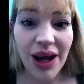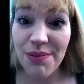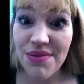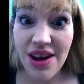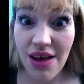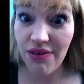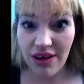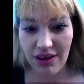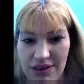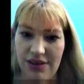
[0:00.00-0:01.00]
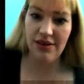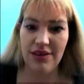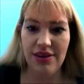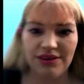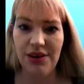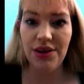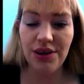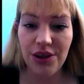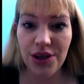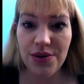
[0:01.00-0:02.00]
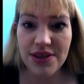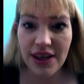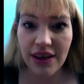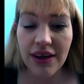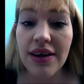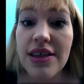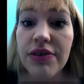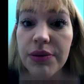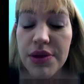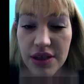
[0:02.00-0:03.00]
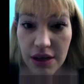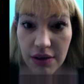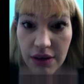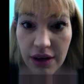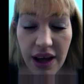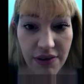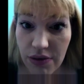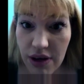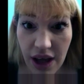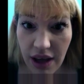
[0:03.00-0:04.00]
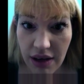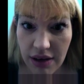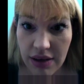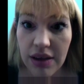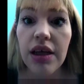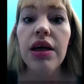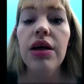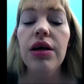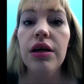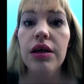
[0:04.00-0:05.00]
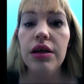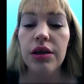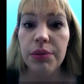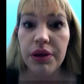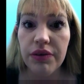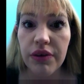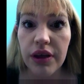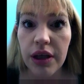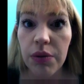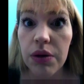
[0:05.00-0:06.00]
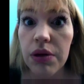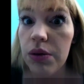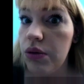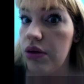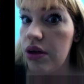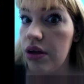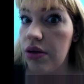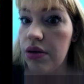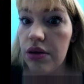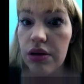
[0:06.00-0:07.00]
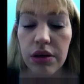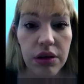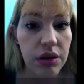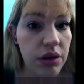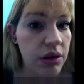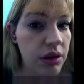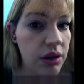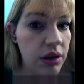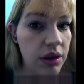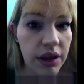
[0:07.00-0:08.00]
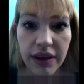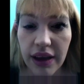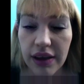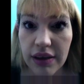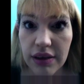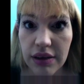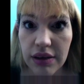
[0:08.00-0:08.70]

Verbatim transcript: I am never using a different mascara ever again. Not being funny, why would I want to? Look at that.